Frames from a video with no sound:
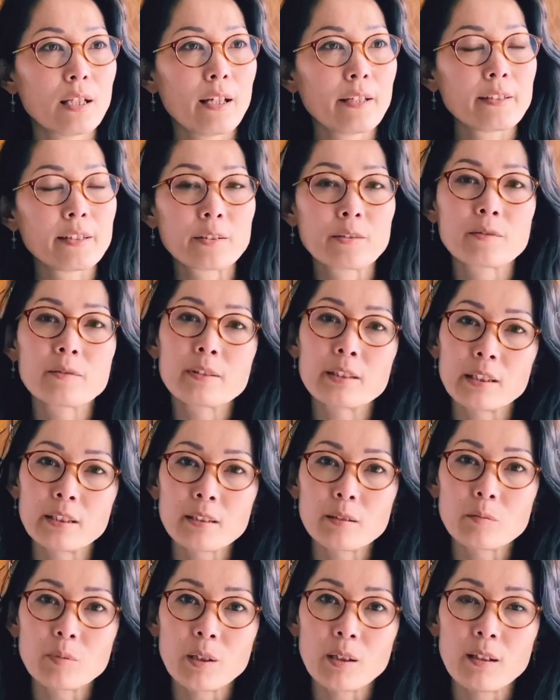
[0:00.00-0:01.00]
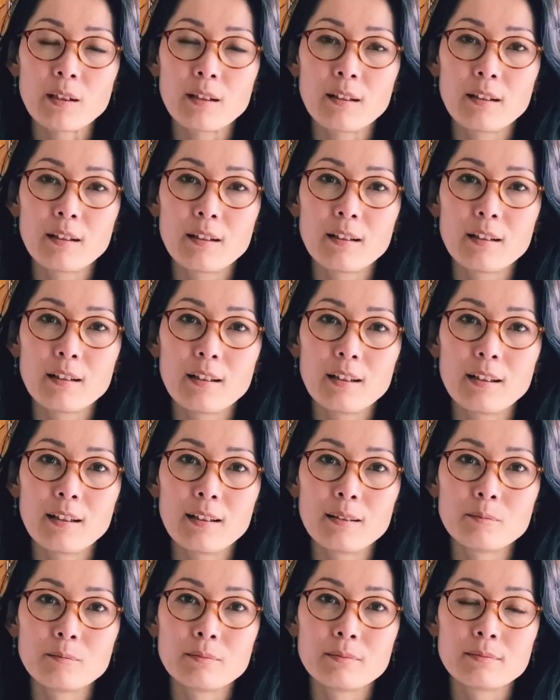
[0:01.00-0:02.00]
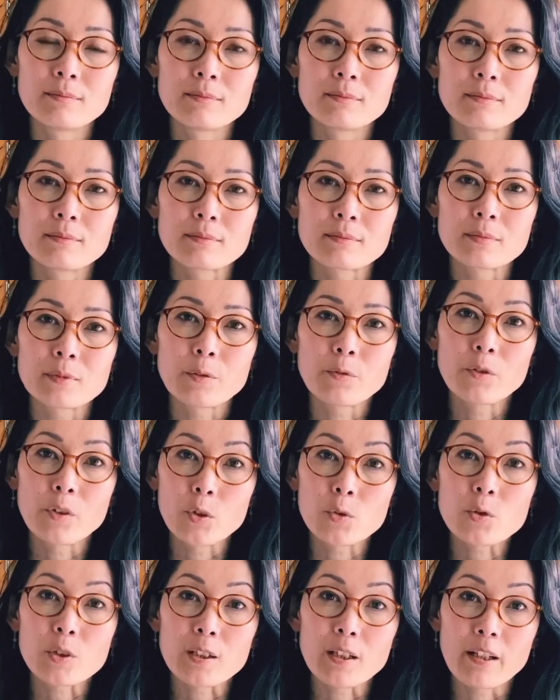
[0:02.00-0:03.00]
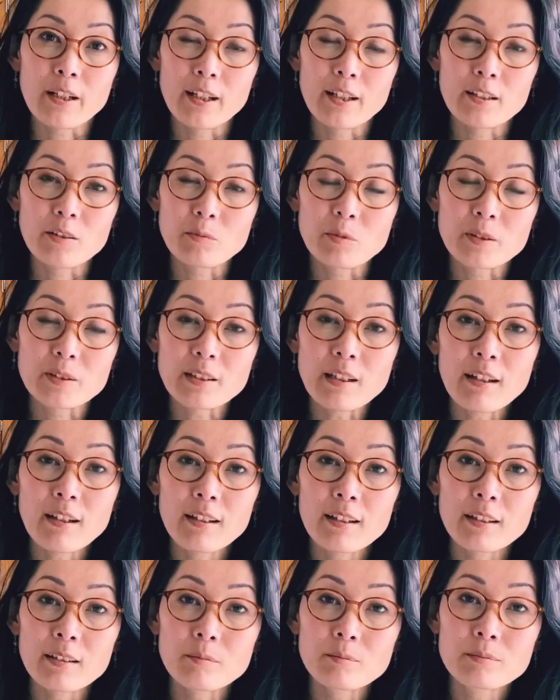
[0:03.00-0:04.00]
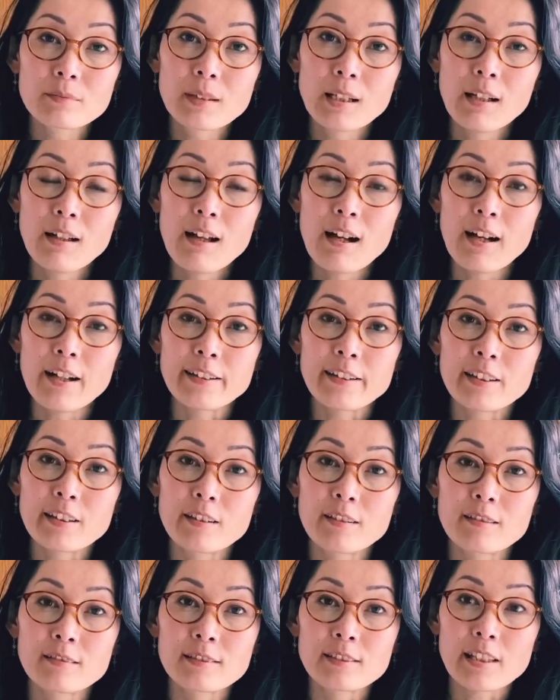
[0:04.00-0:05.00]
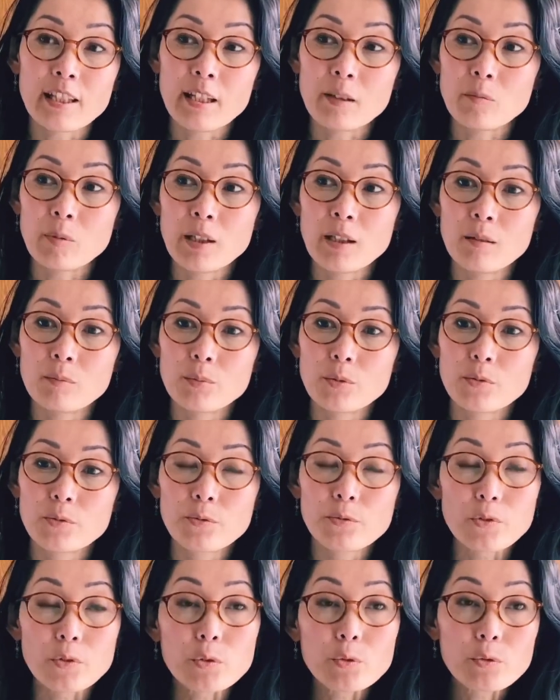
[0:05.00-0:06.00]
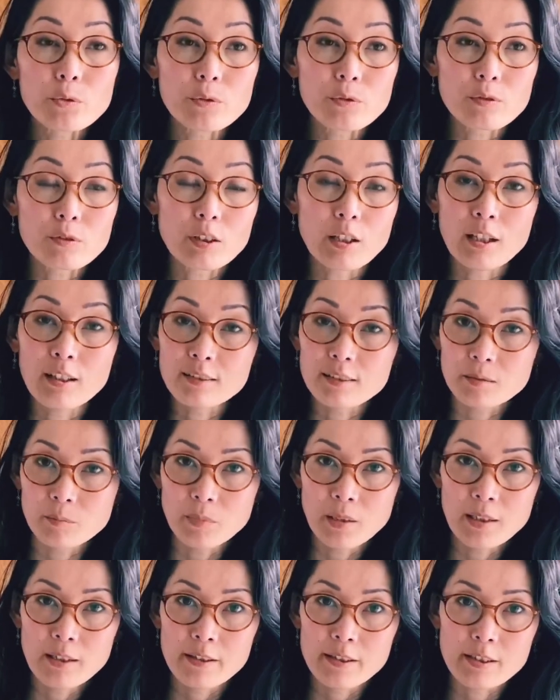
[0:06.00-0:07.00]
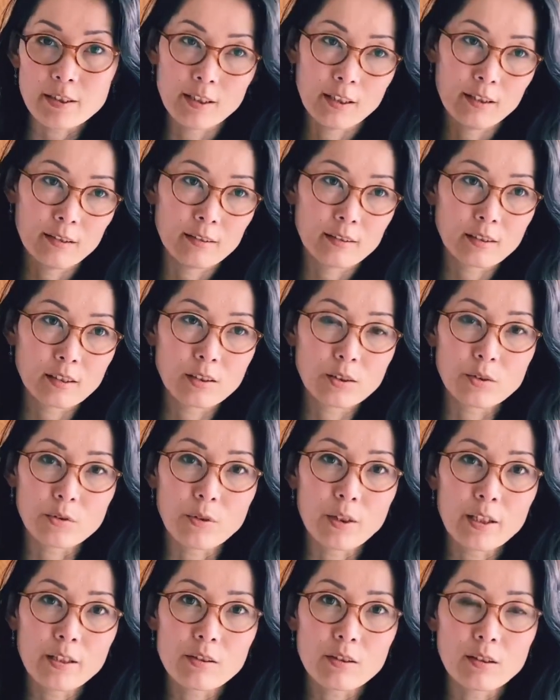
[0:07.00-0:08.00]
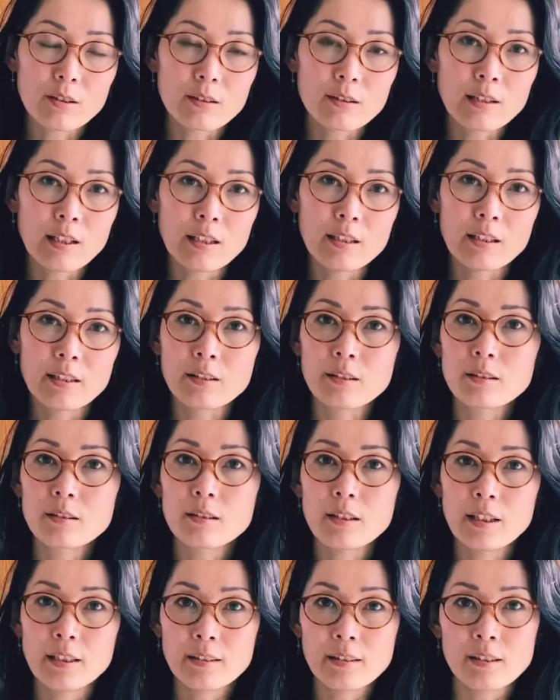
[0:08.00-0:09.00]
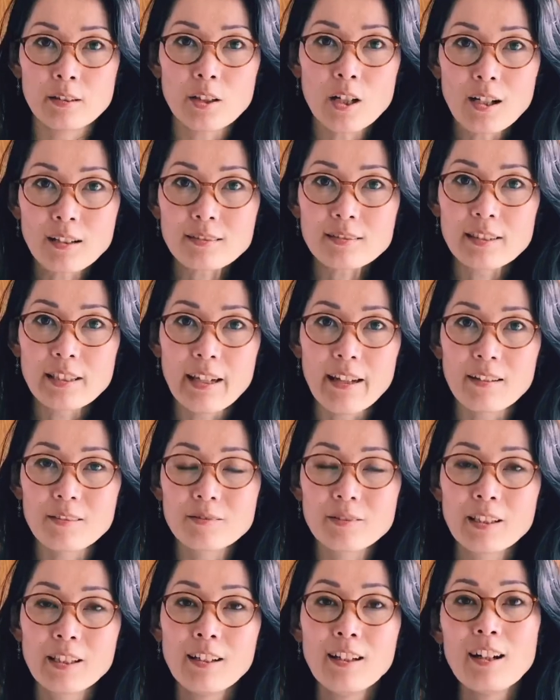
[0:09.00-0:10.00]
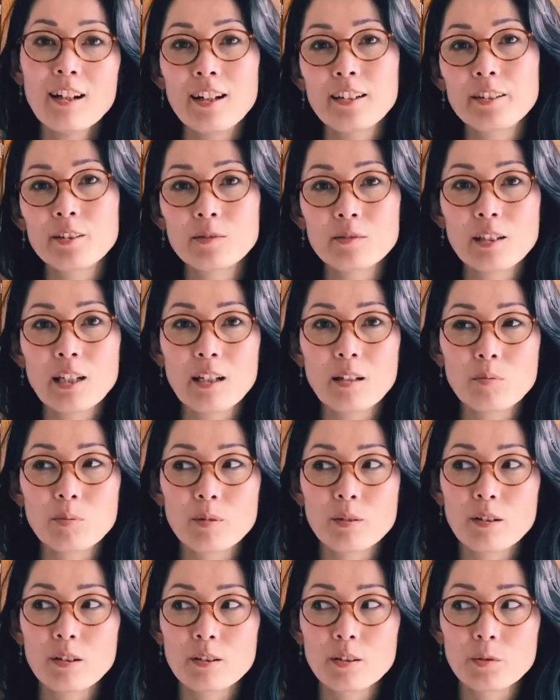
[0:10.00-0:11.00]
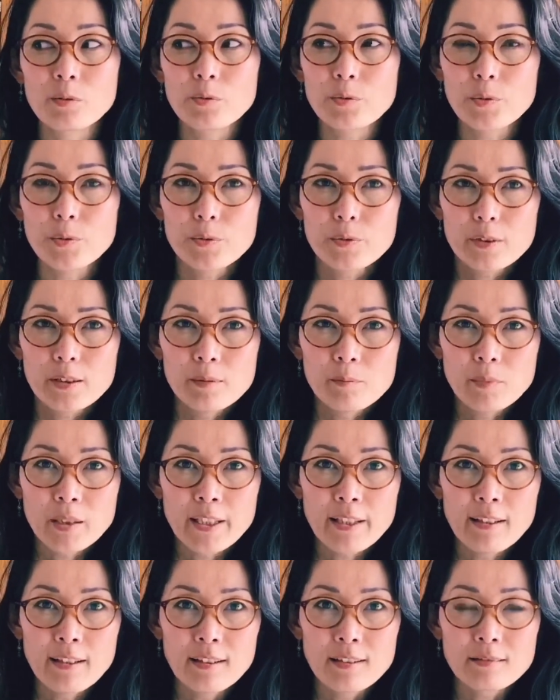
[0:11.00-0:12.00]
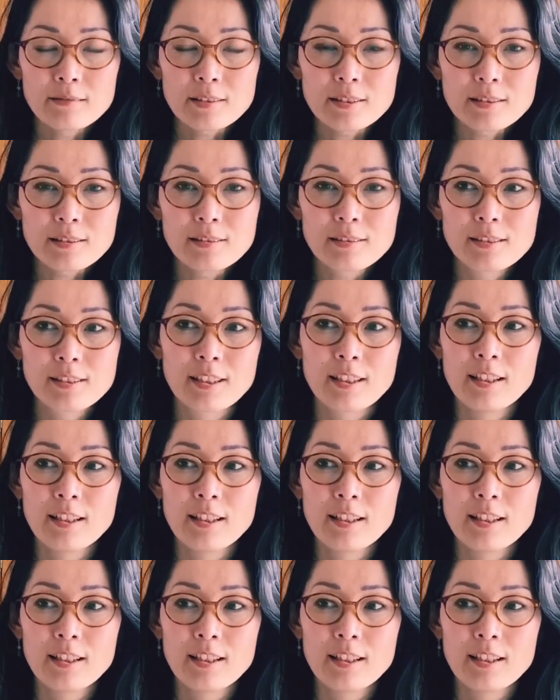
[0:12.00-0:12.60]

I didn't think about future ahead of the time, I didn't save up food as much in the situation, and in the lockdown, I don't have a lot of food in my house.